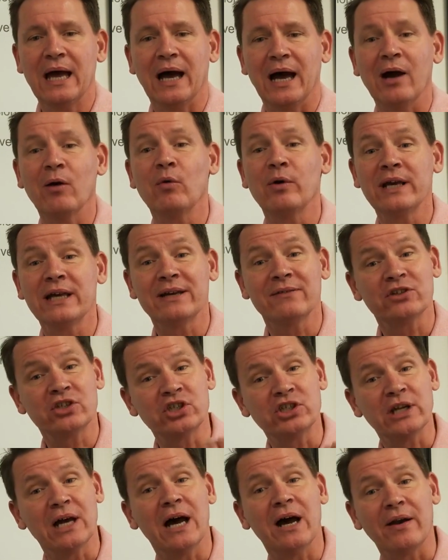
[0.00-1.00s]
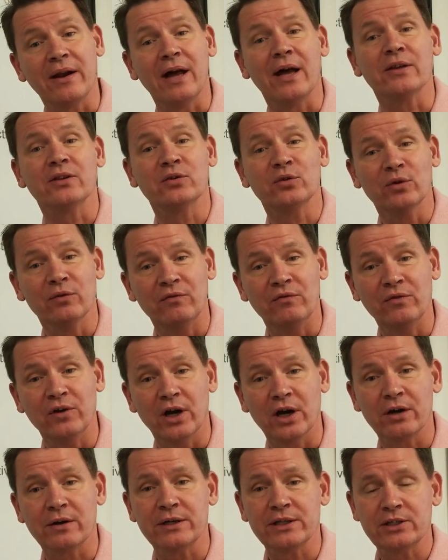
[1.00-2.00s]
I want to give a shout out to a
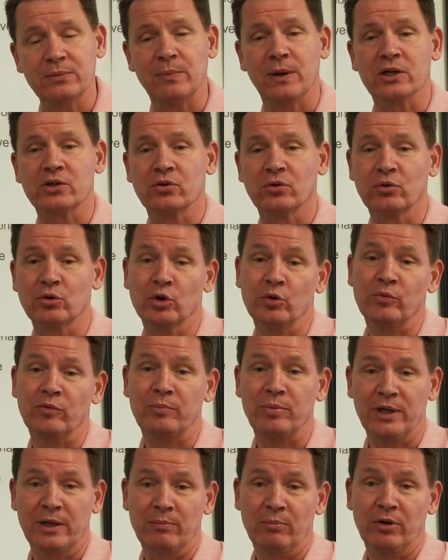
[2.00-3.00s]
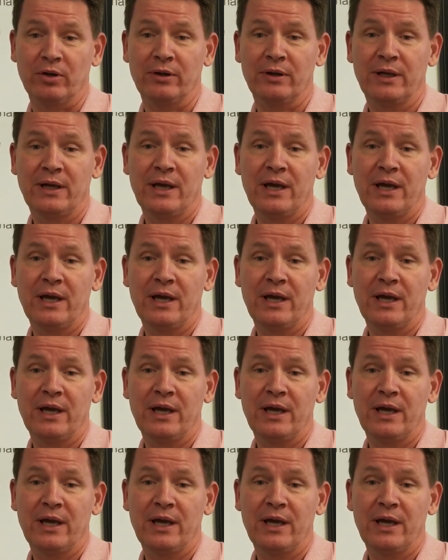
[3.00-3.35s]
very special group of people.